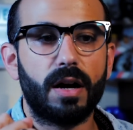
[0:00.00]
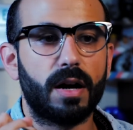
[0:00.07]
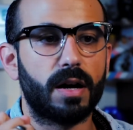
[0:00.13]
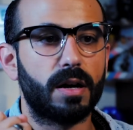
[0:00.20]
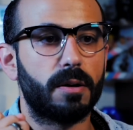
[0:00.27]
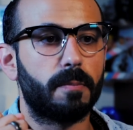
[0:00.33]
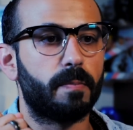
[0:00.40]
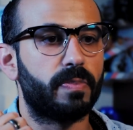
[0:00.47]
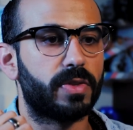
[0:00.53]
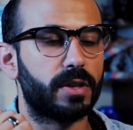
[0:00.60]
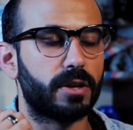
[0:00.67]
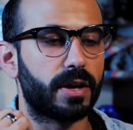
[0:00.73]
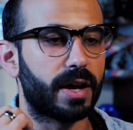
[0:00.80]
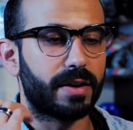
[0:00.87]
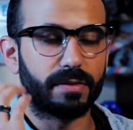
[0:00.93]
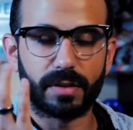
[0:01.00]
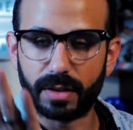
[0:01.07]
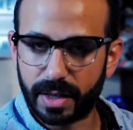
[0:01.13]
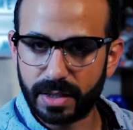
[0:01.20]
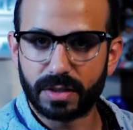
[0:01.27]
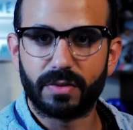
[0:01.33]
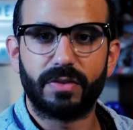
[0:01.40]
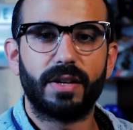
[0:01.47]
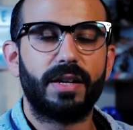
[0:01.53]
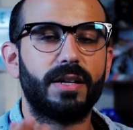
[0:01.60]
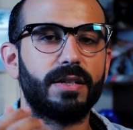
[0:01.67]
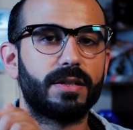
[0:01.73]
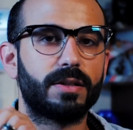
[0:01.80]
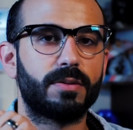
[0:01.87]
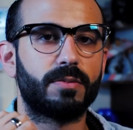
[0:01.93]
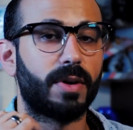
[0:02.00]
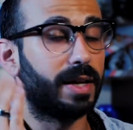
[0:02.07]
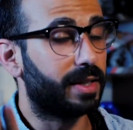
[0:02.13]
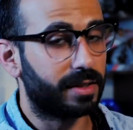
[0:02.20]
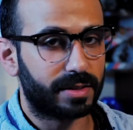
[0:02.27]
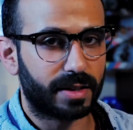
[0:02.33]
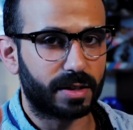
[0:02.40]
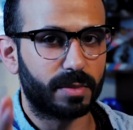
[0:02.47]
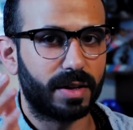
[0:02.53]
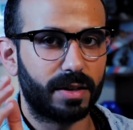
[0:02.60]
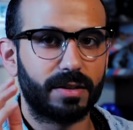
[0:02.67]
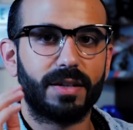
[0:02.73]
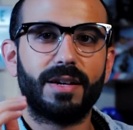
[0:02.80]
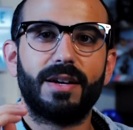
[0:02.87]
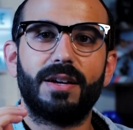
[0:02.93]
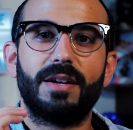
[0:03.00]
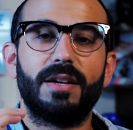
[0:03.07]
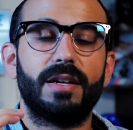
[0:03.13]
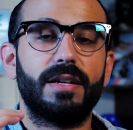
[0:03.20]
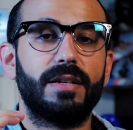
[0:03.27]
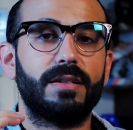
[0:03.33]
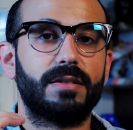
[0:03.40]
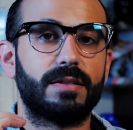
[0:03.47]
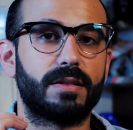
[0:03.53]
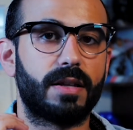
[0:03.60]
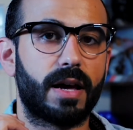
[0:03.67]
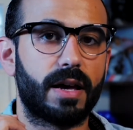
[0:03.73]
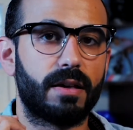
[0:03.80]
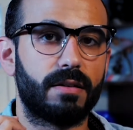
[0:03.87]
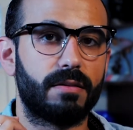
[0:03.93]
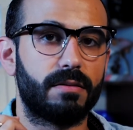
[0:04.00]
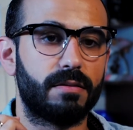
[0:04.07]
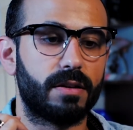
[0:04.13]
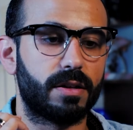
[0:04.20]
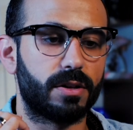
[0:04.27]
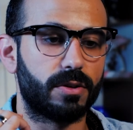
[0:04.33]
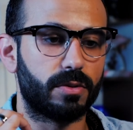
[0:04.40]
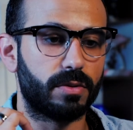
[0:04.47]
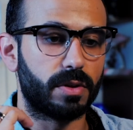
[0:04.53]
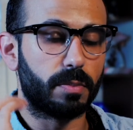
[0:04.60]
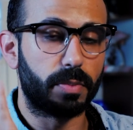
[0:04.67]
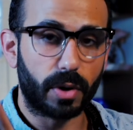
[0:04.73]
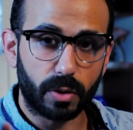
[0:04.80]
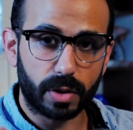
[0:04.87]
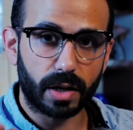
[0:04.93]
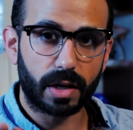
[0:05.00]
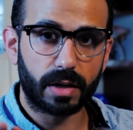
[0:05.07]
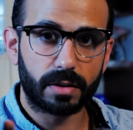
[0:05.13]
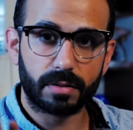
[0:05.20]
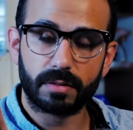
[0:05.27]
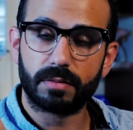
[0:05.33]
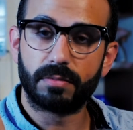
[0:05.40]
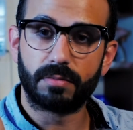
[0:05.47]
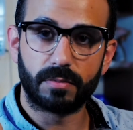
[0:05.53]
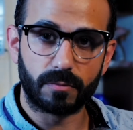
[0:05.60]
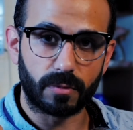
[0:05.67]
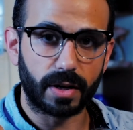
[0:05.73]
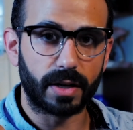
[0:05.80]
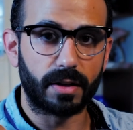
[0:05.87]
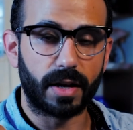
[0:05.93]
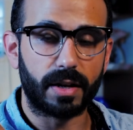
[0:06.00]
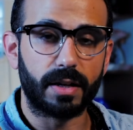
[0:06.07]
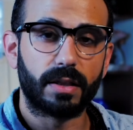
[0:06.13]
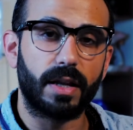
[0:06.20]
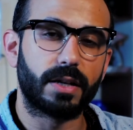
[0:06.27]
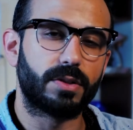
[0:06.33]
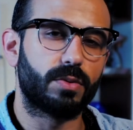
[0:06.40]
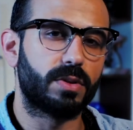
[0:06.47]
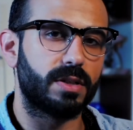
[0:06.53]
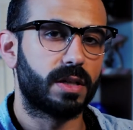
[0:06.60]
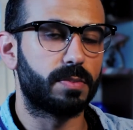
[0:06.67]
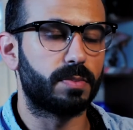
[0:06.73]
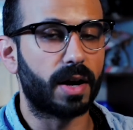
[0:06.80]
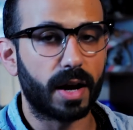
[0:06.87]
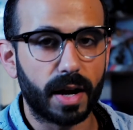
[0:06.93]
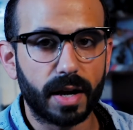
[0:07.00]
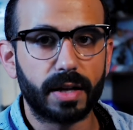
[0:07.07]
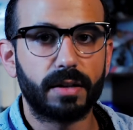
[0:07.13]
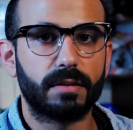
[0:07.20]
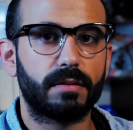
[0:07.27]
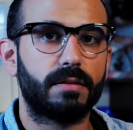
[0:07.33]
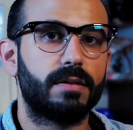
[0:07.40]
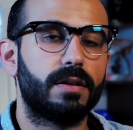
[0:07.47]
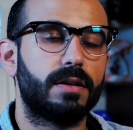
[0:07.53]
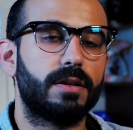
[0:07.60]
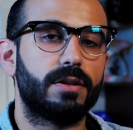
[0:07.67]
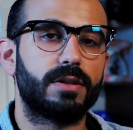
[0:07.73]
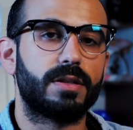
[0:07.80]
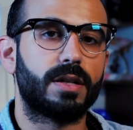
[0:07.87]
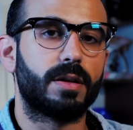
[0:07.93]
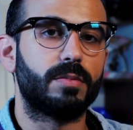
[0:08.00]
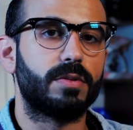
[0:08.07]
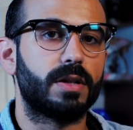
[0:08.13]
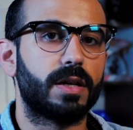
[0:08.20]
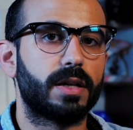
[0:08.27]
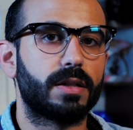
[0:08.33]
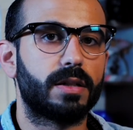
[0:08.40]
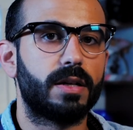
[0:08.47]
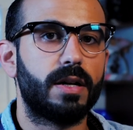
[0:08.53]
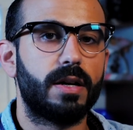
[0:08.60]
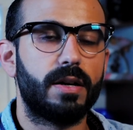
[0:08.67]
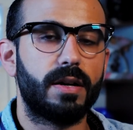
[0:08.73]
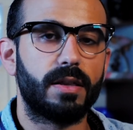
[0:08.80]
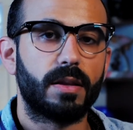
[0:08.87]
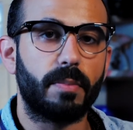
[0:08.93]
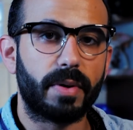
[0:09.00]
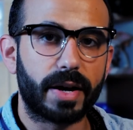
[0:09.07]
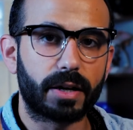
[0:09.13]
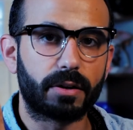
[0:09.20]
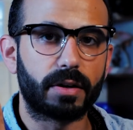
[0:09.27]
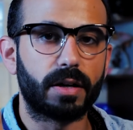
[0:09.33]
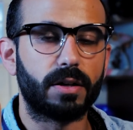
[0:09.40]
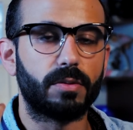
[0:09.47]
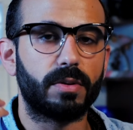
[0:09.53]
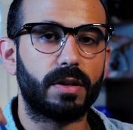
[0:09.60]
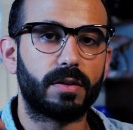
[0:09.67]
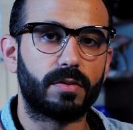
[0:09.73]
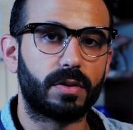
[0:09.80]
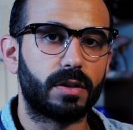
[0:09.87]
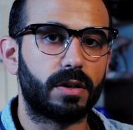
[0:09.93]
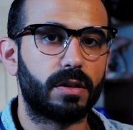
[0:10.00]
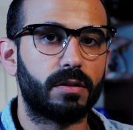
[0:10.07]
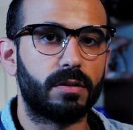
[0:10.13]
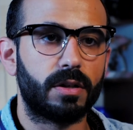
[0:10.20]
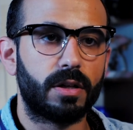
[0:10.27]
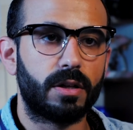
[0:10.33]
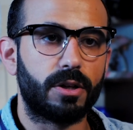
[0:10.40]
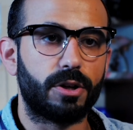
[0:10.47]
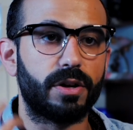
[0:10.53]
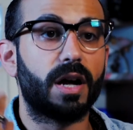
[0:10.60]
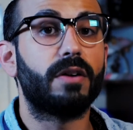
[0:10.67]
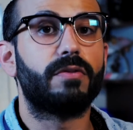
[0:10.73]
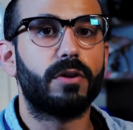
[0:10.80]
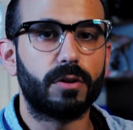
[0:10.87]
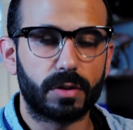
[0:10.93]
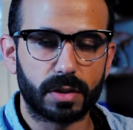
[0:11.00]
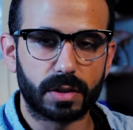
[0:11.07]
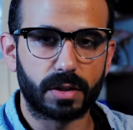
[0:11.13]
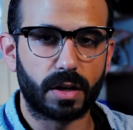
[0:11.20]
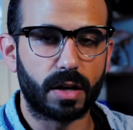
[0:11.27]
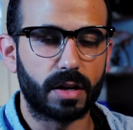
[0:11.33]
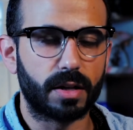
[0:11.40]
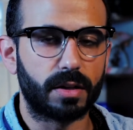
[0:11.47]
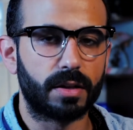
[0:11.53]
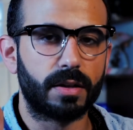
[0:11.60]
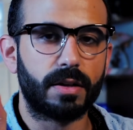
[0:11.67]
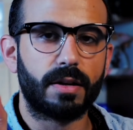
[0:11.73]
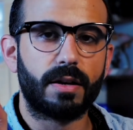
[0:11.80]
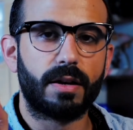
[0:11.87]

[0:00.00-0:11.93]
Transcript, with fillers: You have the lens flares. What I didn't talk about is that, you know, the bokeh, right? Any light source that's behind your subject in the background, whenever you're not focused on it,